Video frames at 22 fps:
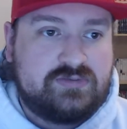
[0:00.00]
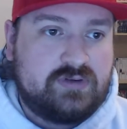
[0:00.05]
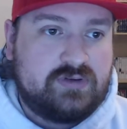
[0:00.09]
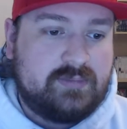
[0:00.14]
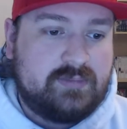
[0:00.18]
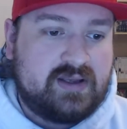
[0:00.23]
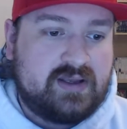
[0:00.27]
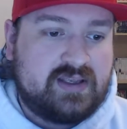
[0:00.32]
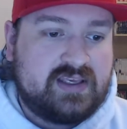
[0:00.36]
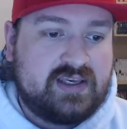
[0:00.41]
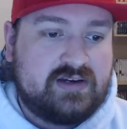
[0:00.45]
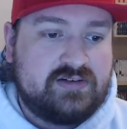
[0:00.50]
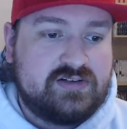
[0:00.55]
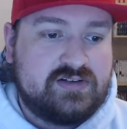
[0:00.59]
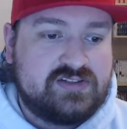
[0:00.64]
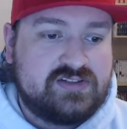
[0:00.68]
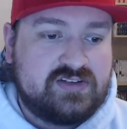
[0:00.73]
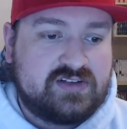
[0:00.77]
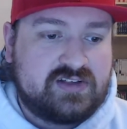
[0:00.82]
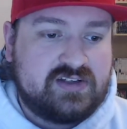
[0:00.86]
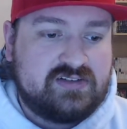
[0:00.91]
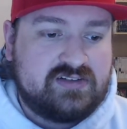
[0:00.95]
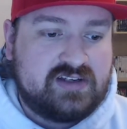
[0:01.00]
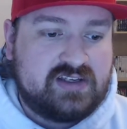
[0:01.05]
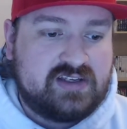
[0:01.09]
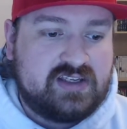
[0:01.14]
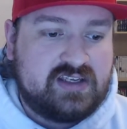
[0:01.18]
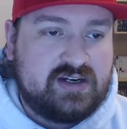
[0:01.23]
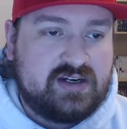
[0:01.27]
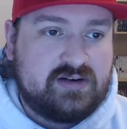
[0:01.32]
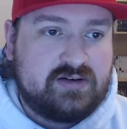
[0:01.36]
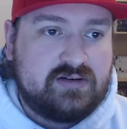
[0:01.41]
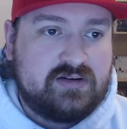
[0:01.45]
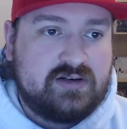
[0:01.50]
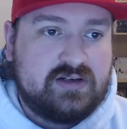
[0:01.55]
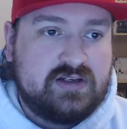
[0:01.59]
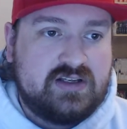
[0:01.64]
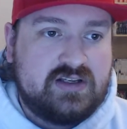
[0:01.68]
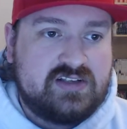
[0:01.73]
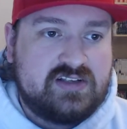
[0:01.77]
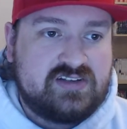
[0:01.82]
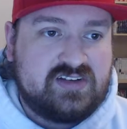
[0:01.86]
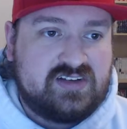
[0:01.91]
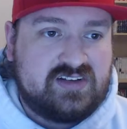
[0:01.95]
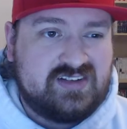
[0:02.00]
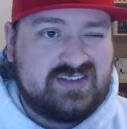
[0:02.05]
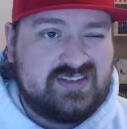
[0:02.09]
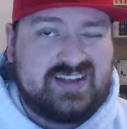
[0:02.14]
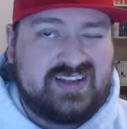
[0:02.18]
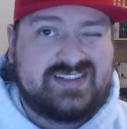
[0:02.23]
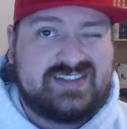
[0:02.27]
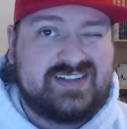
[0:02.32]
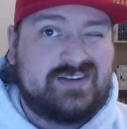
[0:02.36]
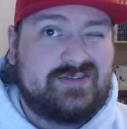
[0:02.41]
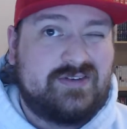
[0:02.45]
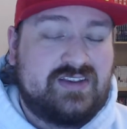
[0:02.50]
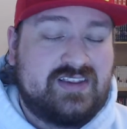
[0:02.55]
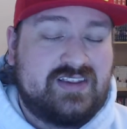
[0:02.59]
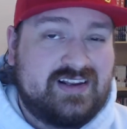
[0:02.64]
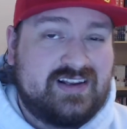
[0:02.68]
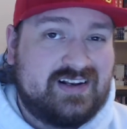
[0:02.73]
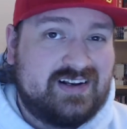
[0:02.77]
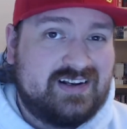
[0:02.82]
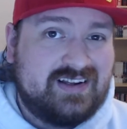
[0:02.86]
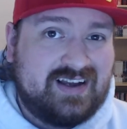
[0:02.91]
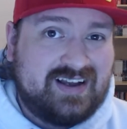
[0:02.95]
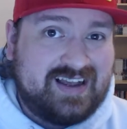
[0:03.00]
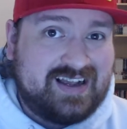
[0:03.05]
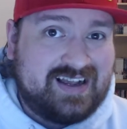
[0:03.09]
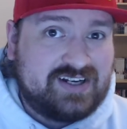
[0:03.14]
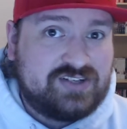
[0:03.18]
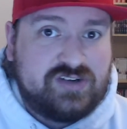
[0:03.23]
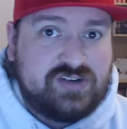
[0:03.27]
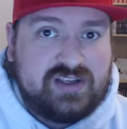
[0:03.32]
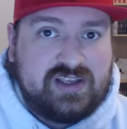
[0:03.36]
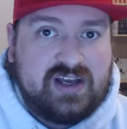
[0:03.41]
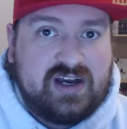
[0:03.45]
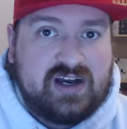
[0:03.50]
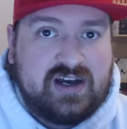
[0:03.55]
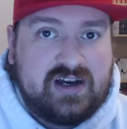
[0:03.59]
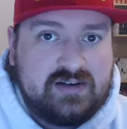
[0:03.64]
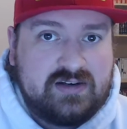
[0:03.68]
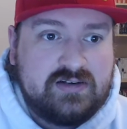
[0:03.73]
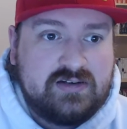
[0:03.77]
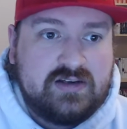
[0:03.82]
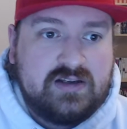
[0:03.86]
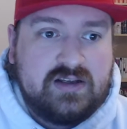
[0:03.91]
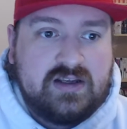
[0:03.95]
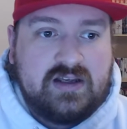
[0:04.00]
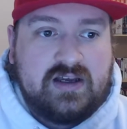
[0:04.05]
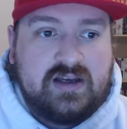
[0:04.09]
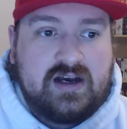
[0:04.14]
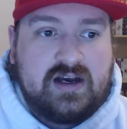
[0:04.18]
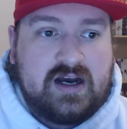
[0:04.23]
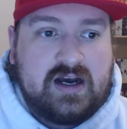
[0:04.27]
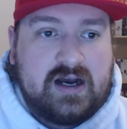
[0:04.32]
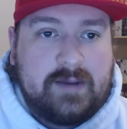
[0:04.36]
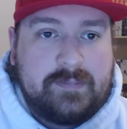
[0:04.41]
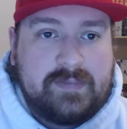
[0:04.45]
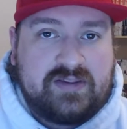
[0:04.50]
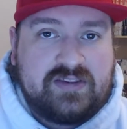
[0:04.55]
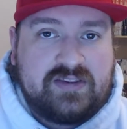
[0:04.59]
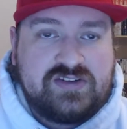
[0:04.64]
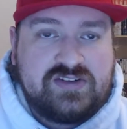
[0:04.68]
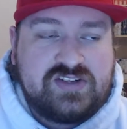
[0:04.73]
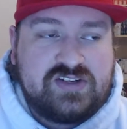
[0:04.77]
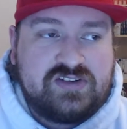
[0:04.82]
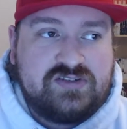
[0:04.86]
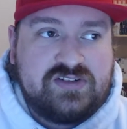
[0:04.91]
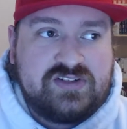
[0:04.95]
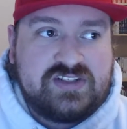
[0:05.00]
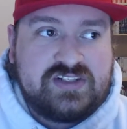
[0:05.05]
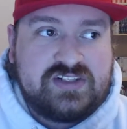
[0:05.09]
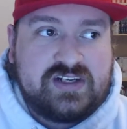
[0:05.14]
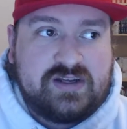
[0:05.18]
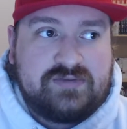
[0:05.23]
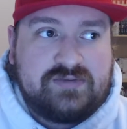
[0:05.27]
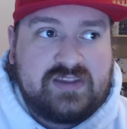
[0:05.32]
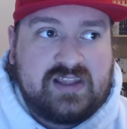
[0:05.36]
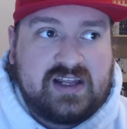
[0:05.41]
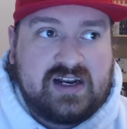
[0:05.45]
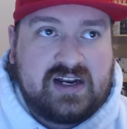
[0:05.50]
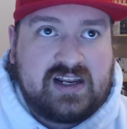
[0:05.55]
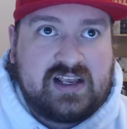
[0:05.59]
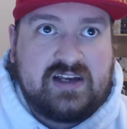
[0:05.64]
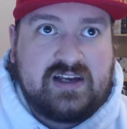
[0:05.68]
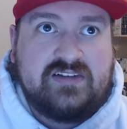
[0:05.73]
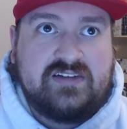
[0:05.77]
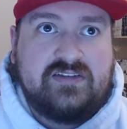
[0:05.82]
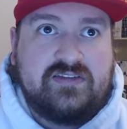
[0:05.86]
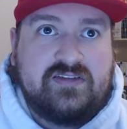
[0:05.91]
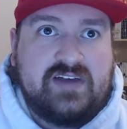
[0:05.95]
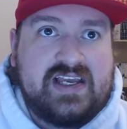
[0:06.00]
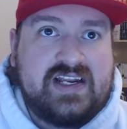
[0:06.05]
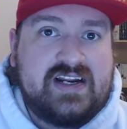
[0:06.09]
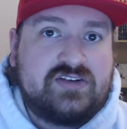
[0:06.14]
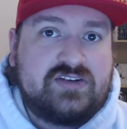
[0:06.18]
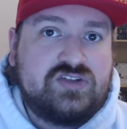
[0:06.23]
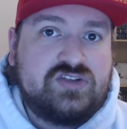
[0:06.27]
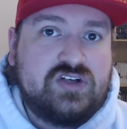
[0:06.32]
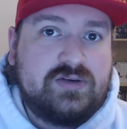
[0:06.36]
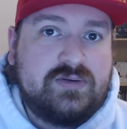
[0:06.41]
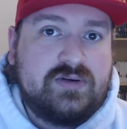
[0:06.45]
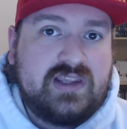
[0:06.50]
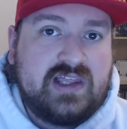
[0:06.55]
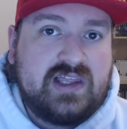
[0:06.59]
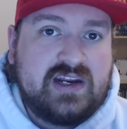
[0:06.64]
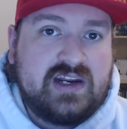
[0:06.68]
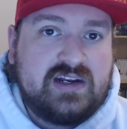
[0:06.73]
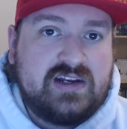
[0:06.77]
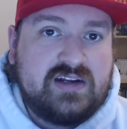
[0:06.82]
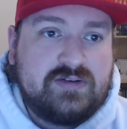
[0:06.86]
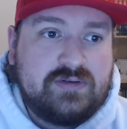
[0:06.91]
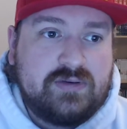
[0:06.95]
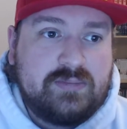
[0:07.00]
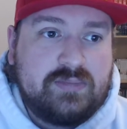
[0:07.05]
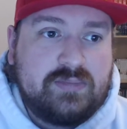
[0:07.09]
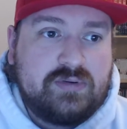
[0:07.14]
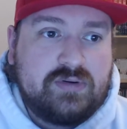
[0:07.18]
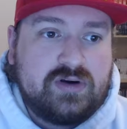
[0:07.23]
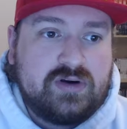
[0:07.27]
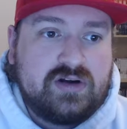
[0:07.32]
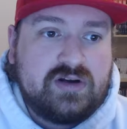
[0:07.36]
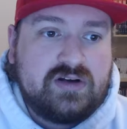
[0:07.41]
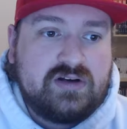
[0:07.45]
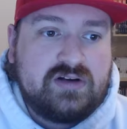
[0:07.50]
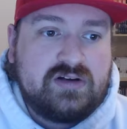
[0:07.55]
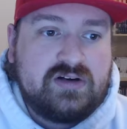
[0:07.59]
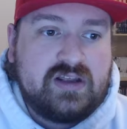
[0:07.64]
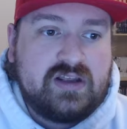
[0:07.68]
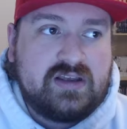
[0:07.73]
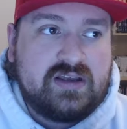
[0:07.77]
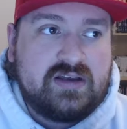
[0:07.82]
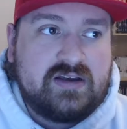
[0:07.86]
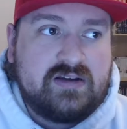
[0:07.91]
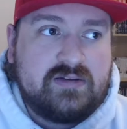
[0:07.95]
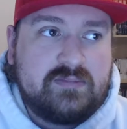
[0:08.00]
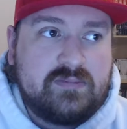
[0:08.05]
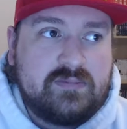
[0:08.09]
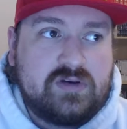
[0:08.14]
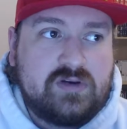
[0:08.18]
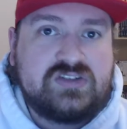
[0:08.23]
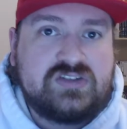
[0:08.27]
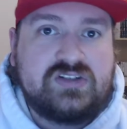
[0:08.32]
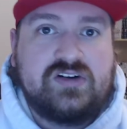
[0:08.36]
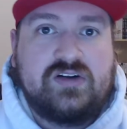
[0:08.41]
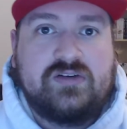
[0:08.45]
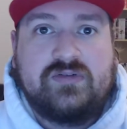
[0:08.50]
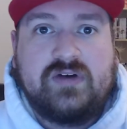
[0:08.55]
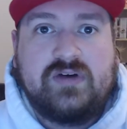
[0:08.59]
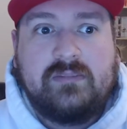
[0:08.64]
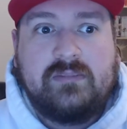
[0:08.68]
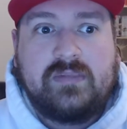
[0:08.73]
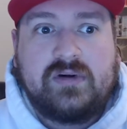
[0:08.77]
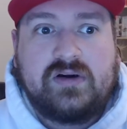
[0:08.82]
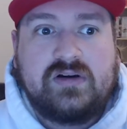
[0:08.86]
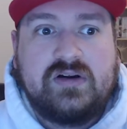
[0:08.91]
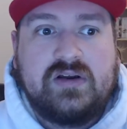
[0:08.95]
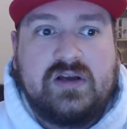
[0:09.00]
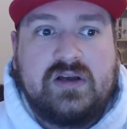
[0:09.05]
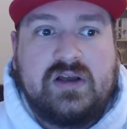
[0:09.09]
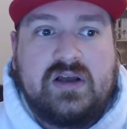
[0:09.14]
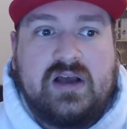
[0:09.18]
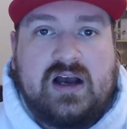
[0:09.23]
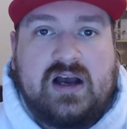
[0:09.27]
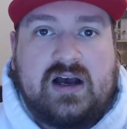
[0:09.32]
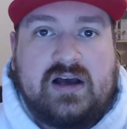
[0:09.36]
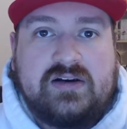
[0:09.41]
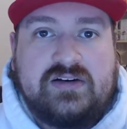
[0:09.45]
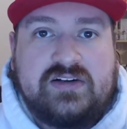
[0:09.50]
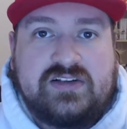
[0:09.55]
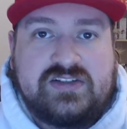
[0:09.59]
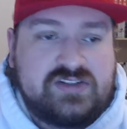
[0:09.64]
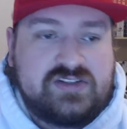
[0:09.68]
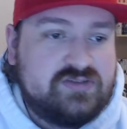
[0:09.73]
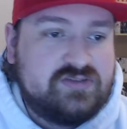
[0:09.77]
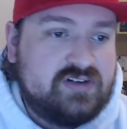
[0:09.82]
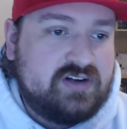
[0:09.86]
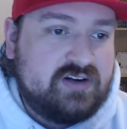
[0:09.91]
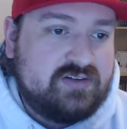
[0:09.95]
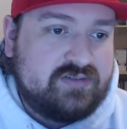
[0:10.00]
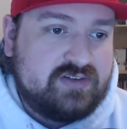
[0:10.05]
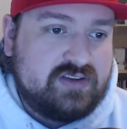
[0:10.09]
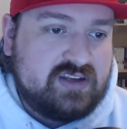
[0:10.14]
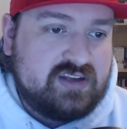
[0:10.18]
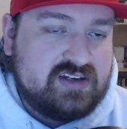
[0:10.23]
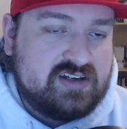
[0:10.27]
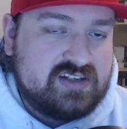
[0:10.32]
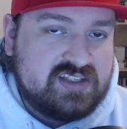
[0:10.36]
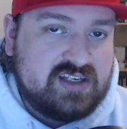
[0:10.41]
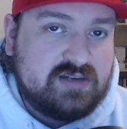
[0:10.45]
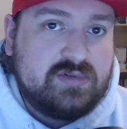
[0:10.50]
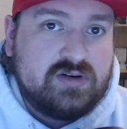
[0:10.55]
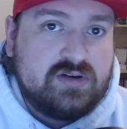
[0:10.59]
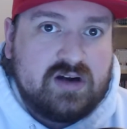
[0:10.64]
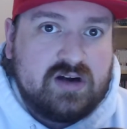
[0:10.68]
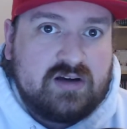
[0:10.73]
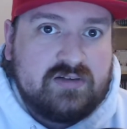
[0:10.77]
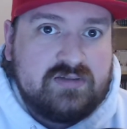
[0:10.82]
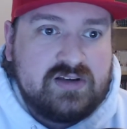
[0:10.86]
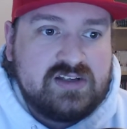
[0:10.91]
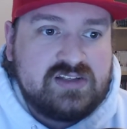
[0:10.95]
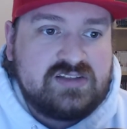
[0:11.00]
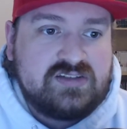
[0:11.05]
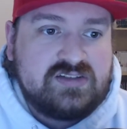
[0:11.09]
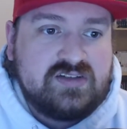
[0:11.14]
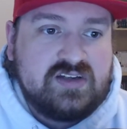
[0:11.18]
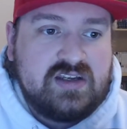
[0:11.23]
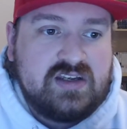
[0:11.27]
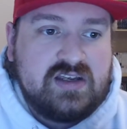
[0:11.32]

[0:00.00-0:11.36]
my count is looking like here, as long as that's everything I actually got. Now this includes stuff that I got in late October that I didn't report on, and most of November. It does include everything in December, obviously,